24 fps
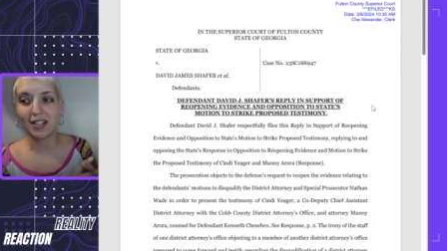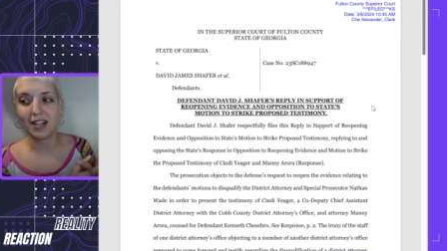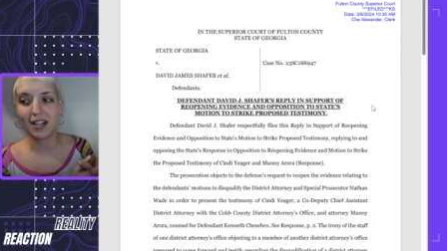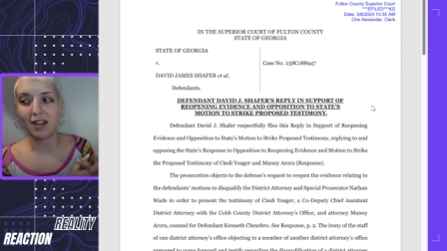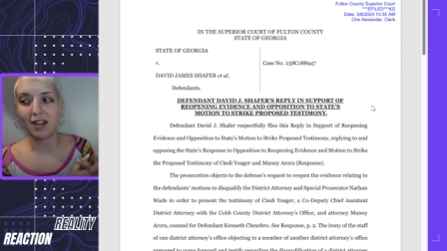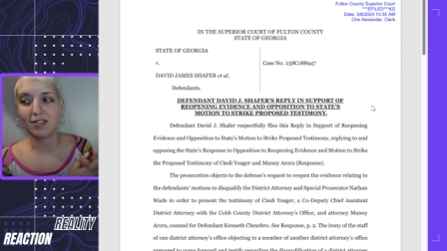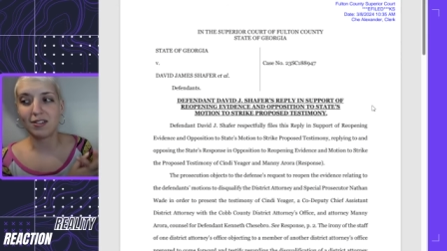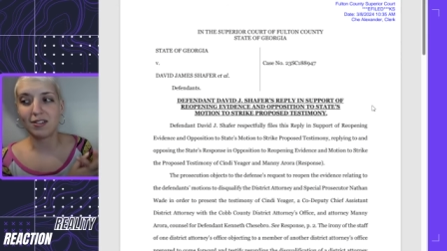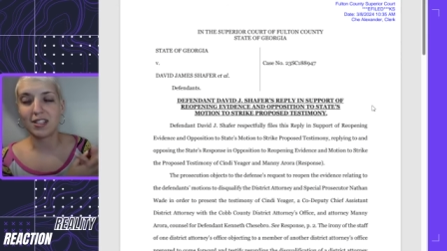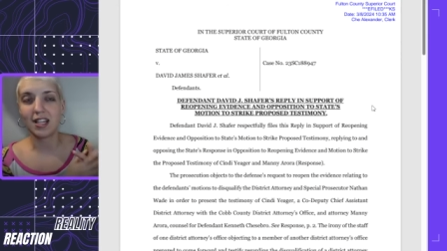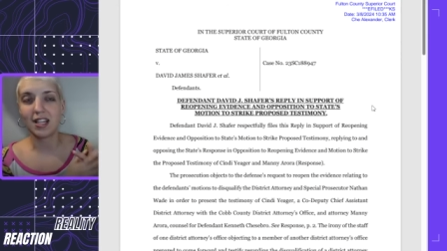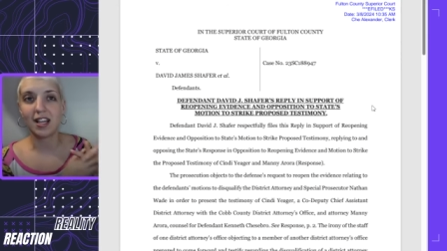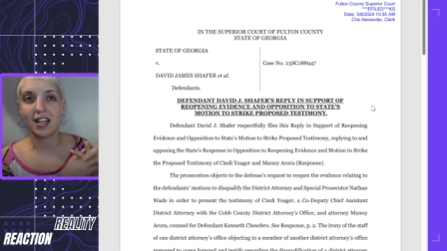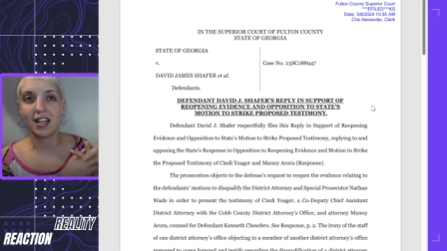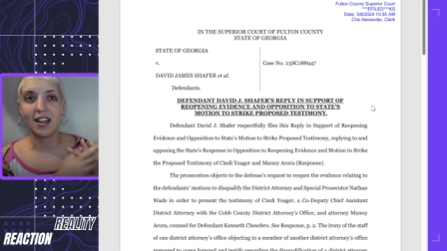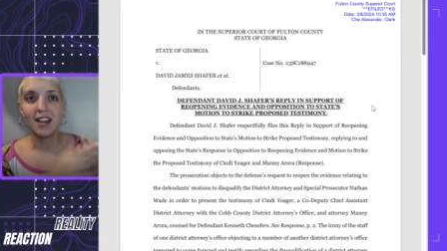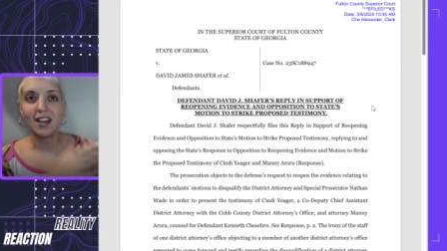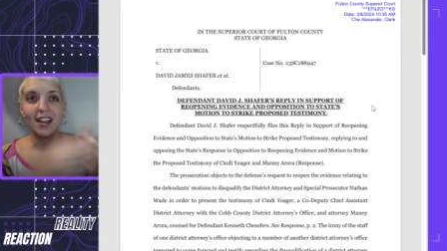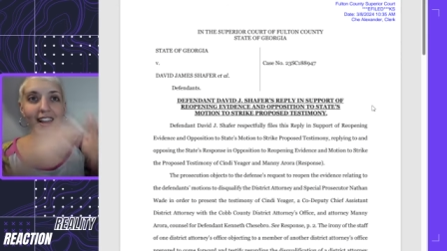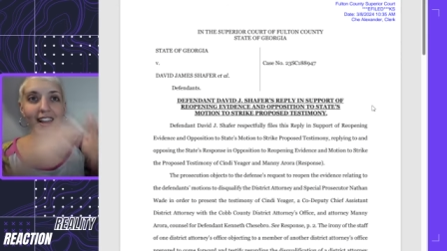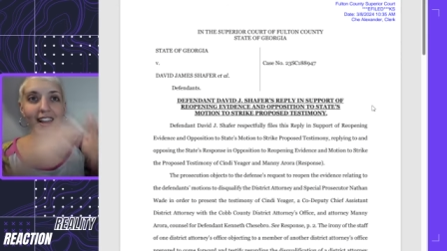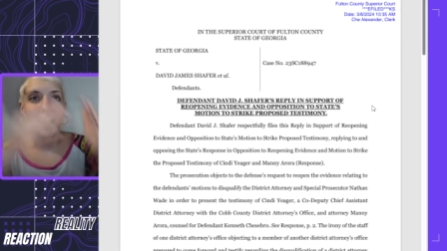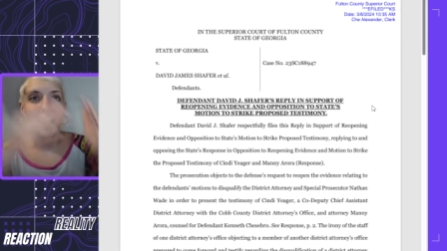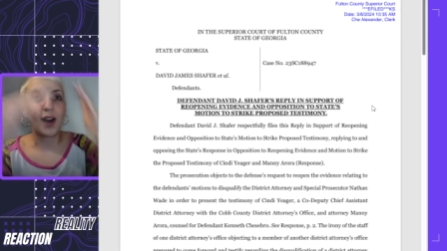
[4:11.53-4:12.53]
and I was like,
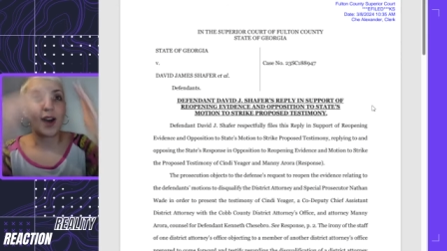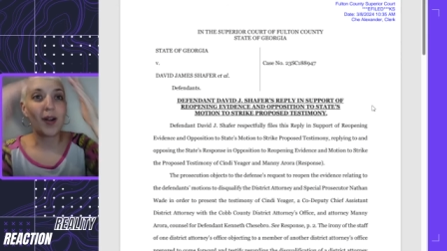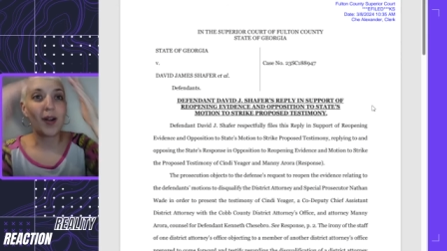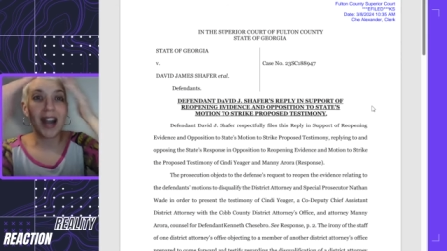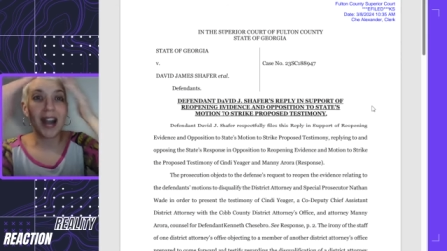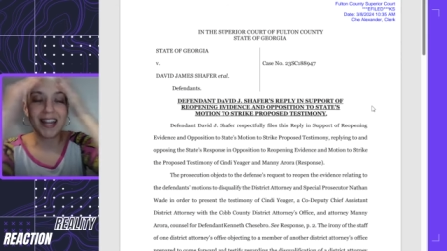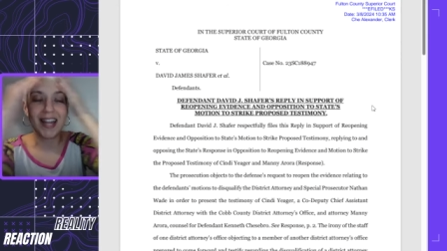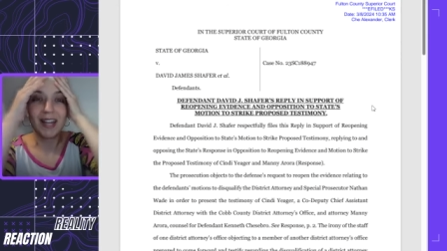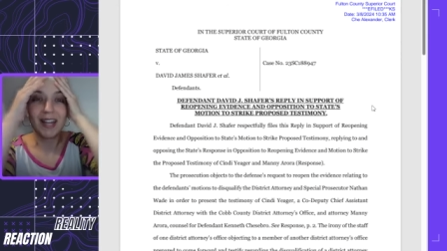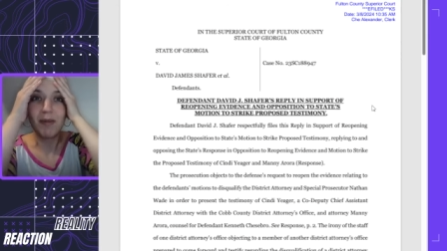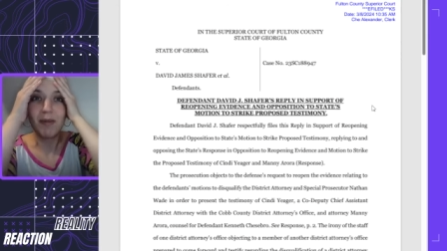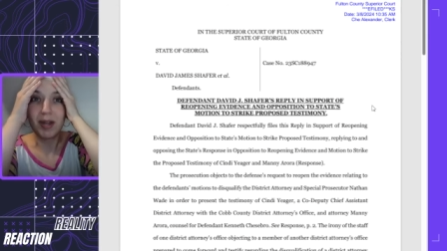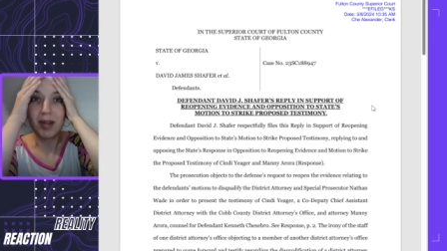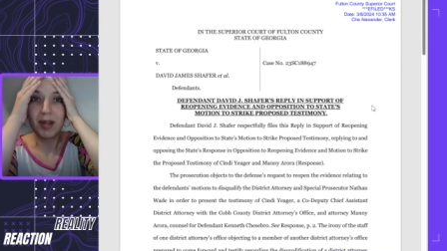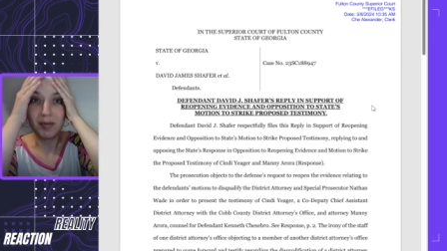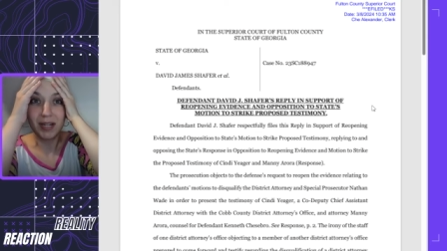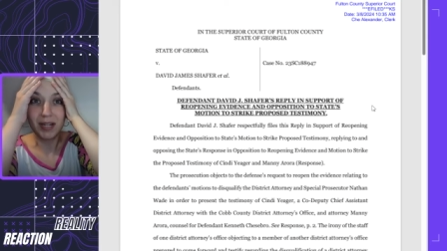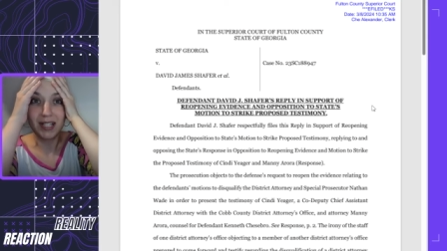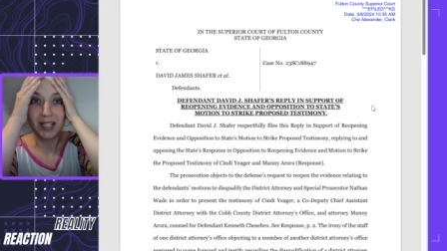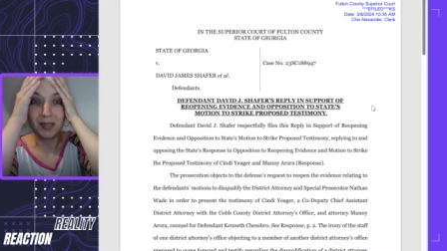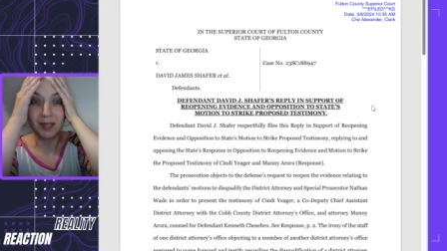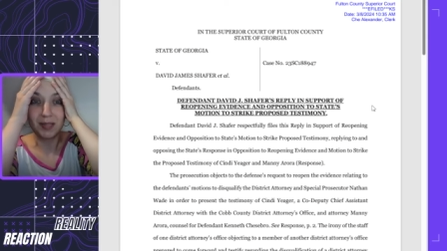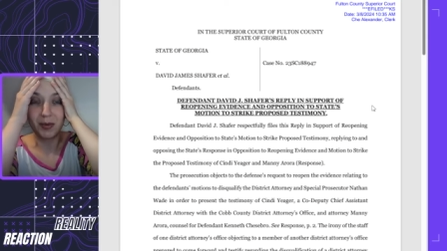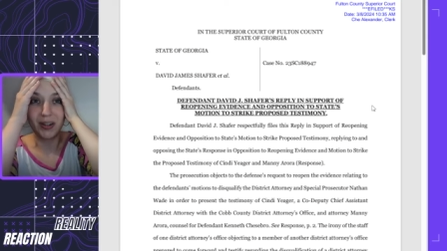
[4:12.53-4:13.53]
oh, God, they want to
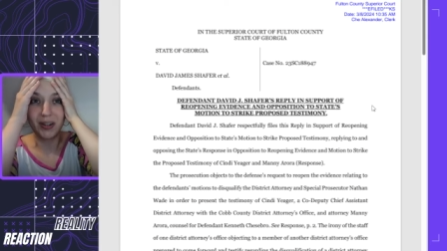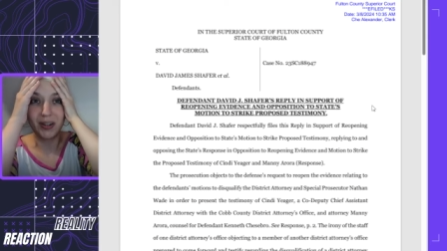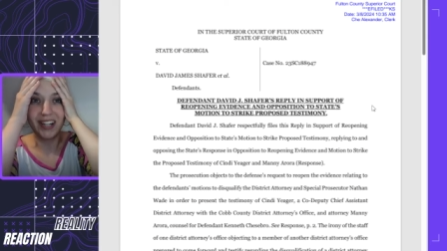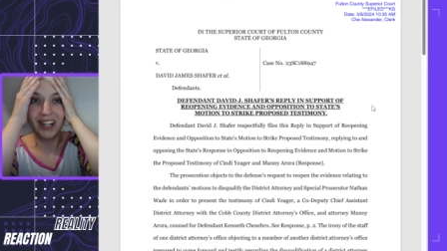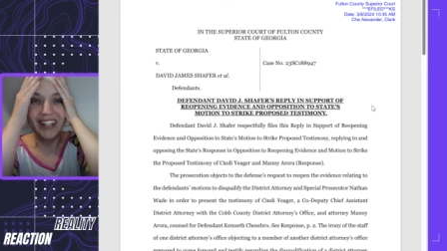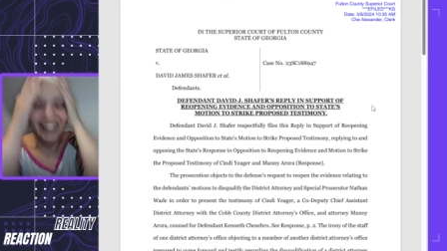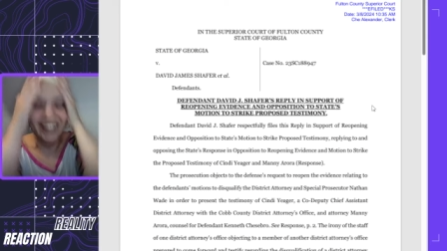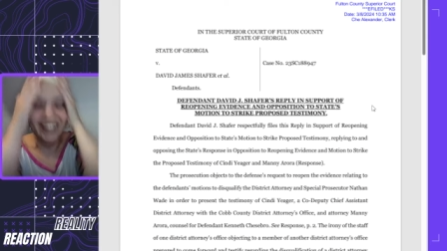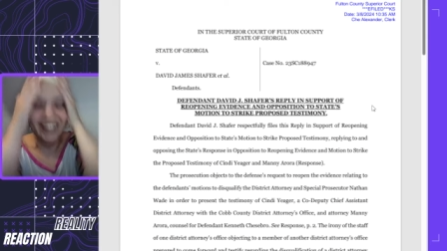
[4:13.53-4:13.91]
bring us more.